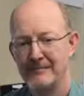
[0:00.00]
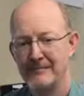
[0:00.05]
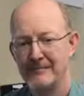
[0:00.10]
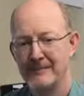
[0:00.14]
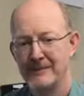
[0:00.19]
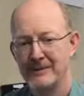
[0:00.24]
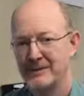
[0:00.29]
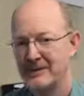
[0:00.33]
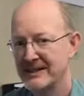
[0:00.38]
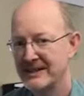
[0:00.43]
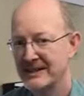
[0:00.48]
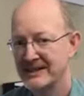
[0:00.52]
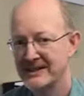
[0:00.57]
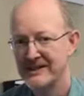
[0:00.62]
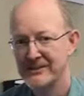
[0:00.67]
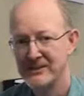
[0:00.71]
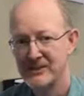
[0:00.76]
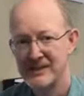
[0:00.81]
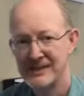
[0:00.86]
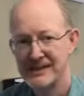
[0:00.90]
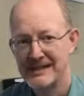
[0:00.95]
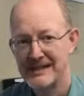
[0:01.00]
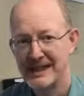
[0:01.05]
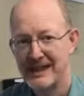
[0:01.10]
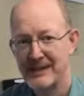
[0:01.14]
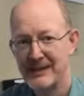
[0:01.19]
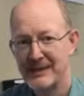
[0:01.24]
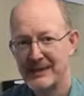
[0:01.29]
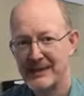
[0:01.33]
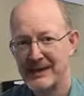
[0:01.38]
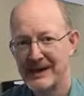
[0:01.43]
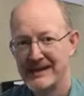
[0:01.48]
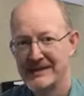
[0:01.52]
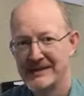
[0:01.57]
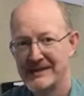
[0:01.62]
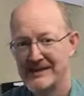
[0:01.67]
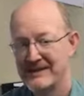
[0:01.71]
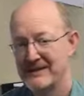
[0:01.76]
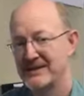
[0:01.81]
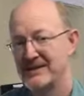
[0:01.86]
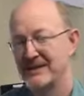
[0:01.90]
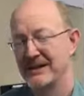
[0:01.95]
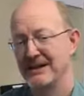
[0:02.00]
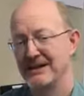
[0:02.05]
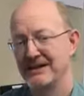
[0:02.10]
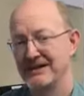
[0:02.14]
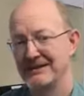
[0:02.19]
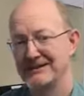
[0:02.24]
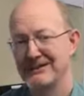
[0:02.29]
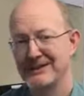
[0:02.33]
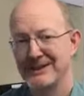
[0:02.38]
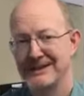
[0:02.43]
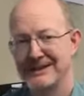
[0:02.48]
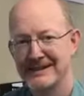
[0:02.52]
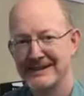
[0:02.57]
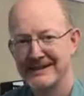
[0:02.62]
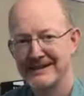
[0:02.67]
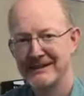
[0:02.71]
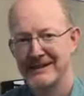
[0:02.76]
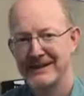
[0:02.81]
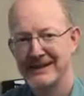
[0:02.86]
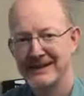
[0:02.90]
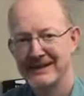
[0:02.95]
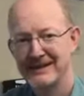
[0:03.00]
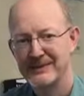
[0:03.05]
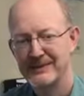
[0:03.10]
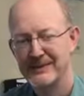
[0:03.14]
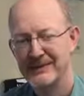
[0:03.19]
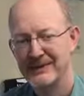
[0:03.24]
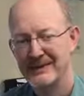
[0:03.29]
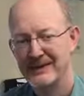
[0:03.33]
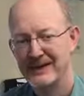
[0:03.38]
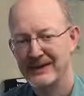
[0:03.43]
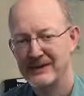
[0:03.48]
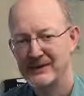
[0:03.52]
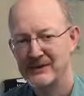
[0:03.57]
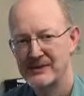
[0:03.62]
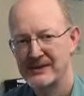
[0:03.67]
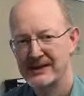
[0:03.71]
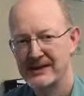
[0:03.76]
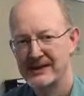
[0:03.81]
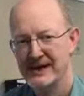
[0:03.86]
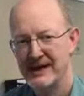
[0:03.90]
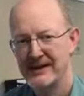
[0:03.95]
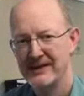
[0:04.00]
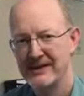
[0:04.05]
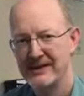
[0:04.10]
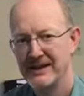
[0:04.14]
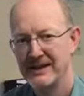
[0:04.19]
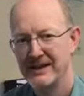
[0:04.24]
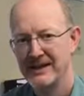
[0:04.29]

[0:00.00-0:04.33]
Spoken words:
We did some Twin Tower mazes when the Twin Towers went down.